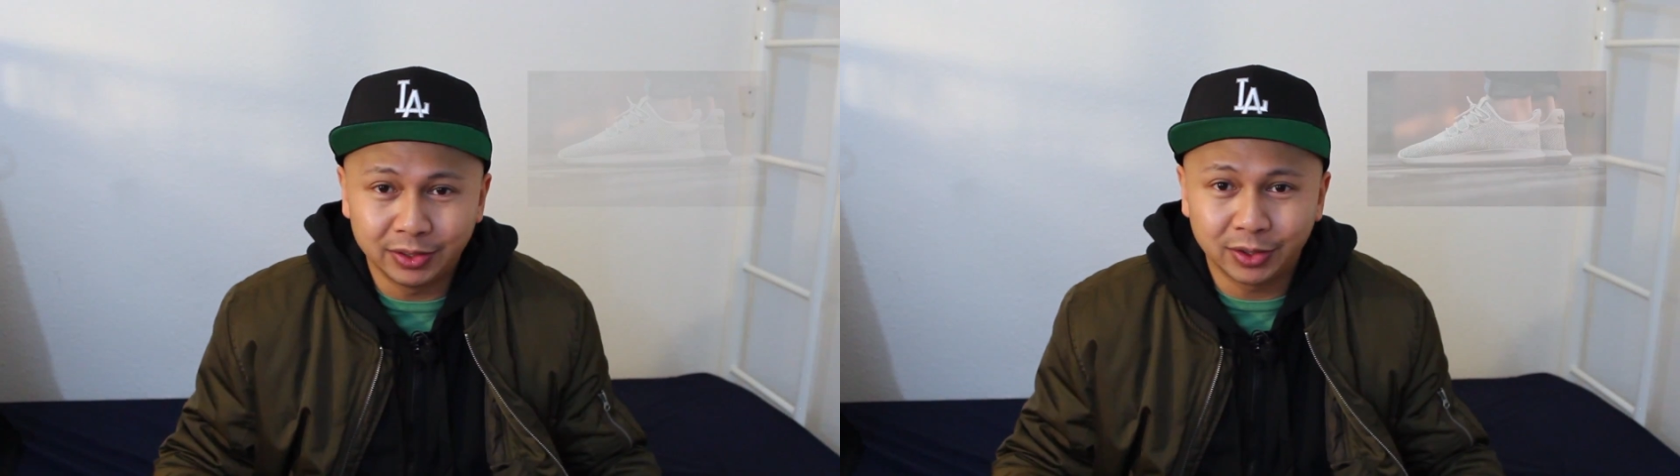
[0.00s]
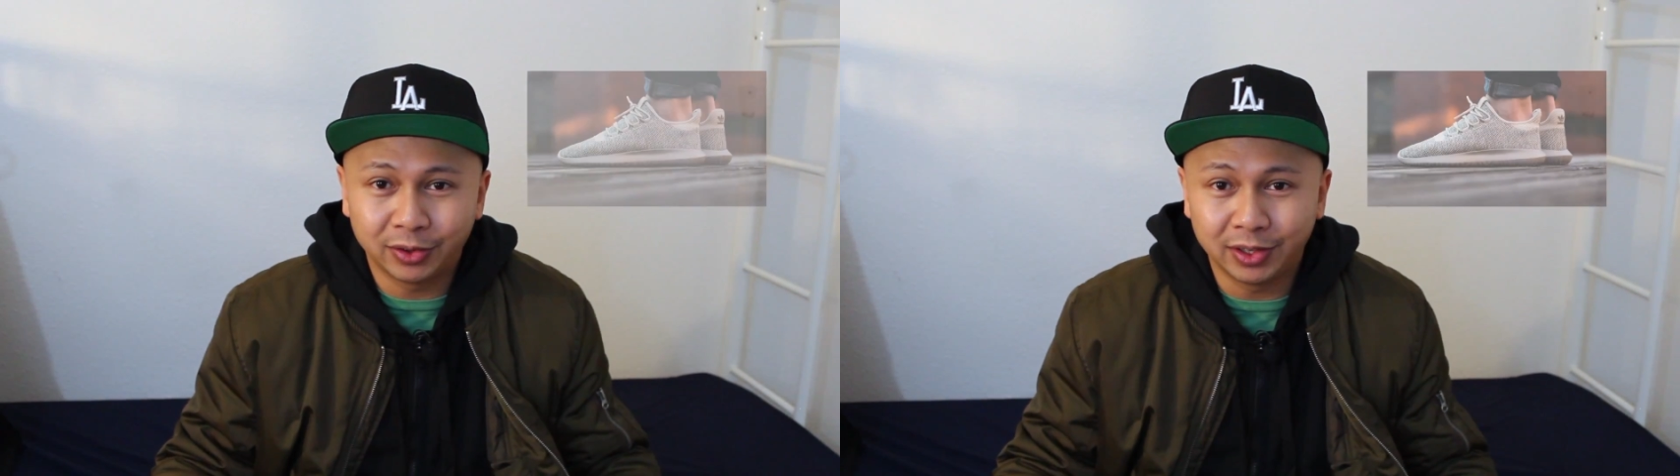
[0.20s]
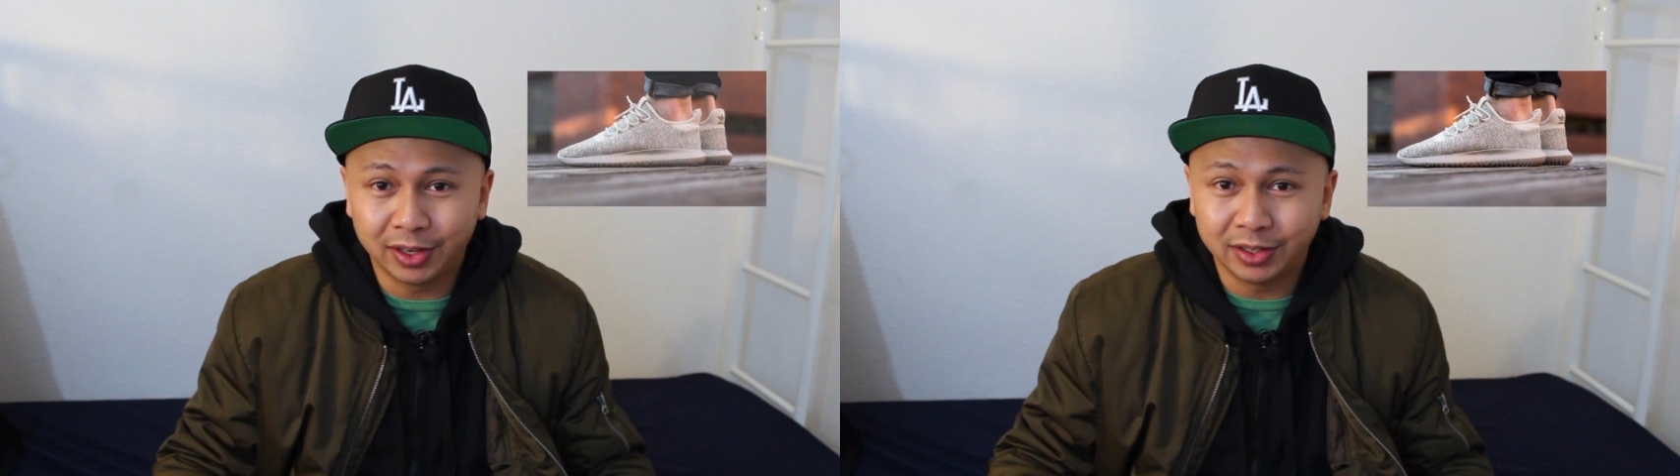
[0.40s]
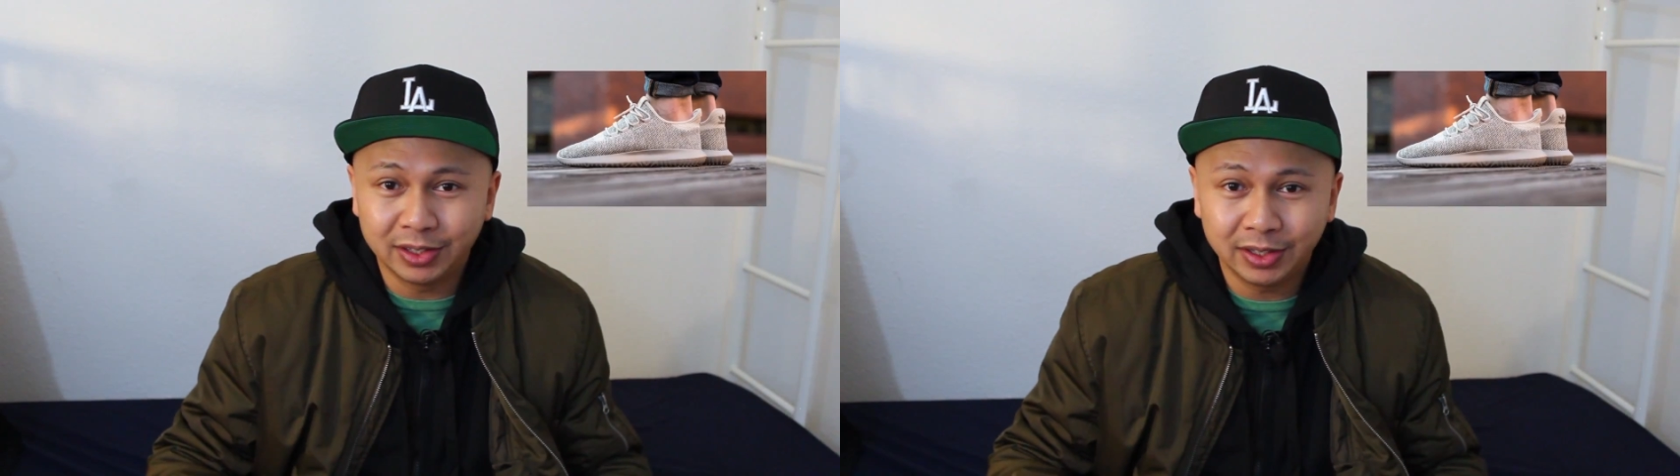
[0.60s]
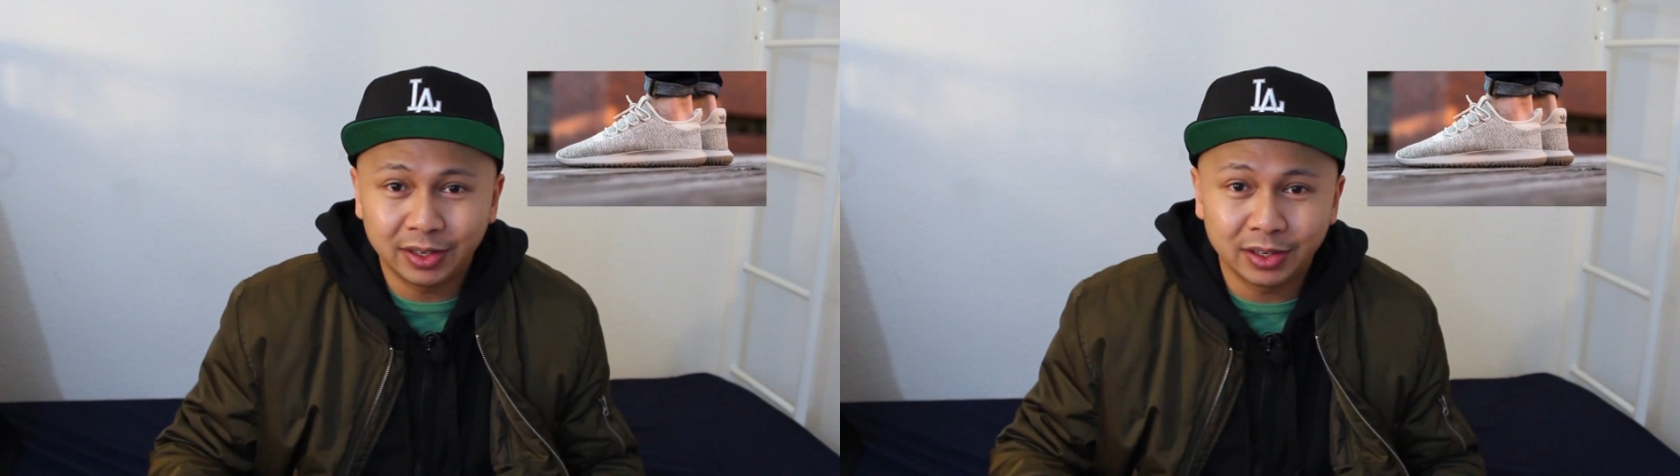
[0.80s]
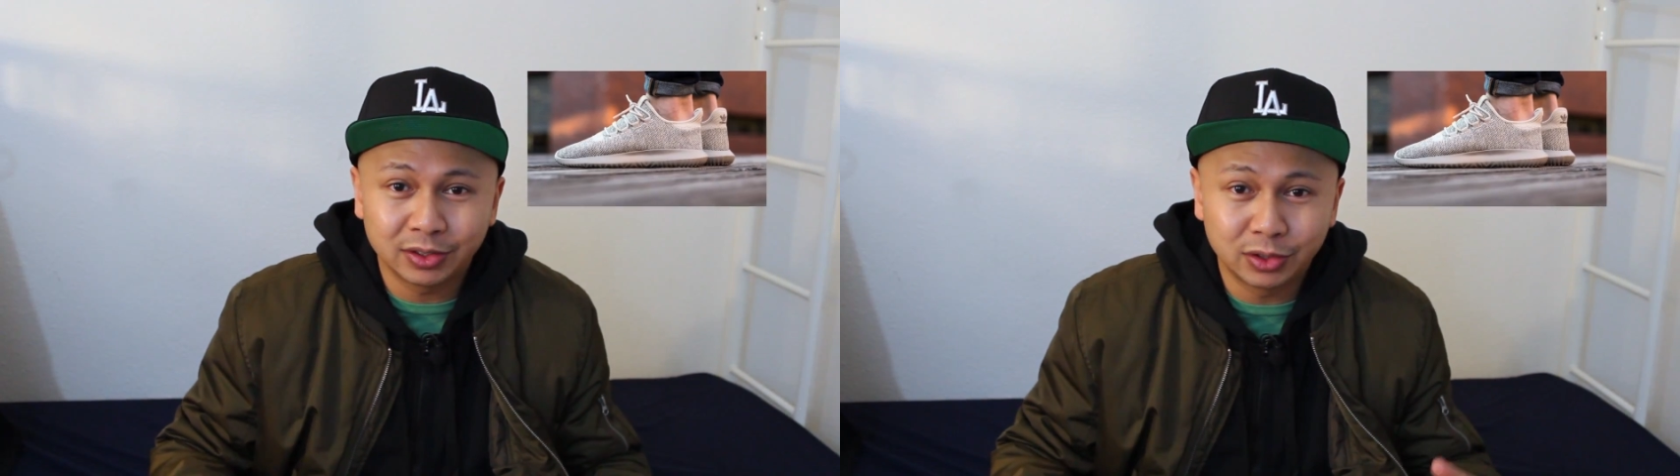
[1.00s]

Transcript: These are the Adidas